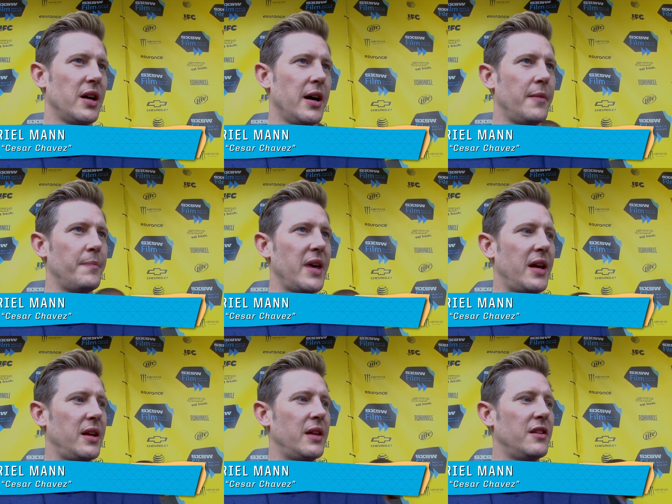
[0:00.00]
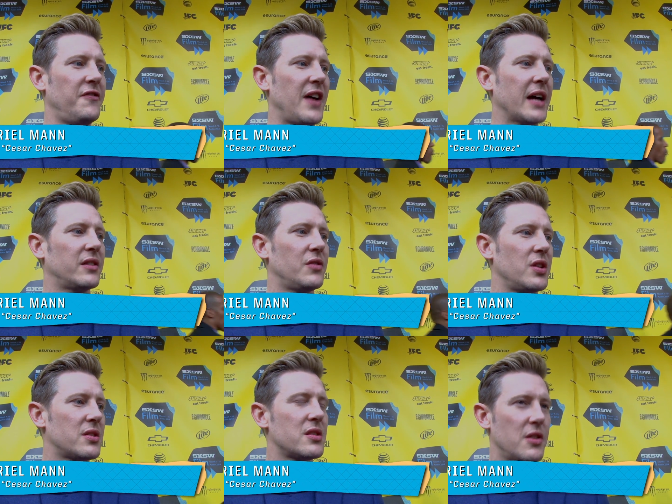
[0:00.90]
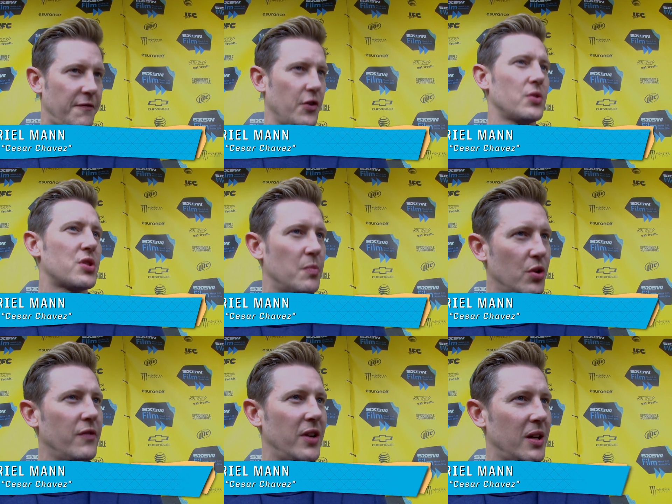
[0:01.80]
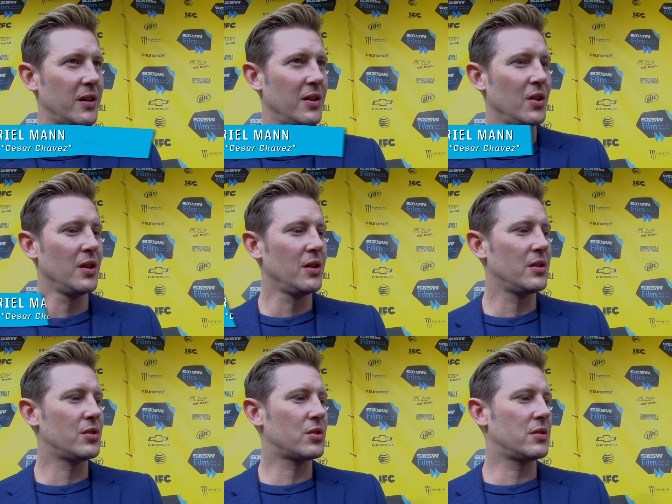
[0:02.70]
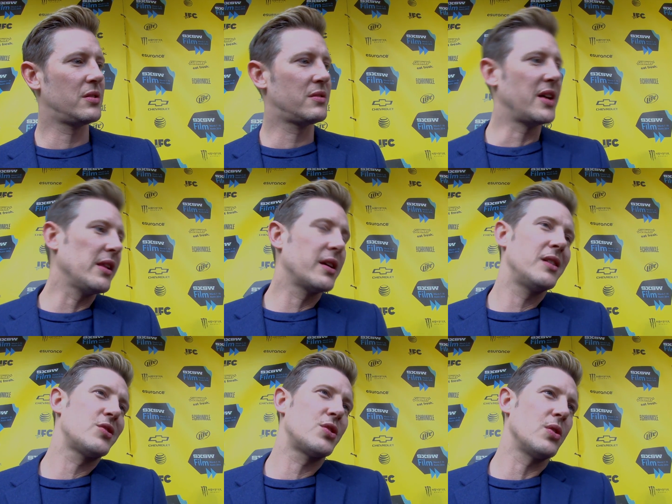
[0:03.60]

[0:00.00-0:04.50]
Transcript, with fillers: Um, and, and the fact that this is the first movie telling his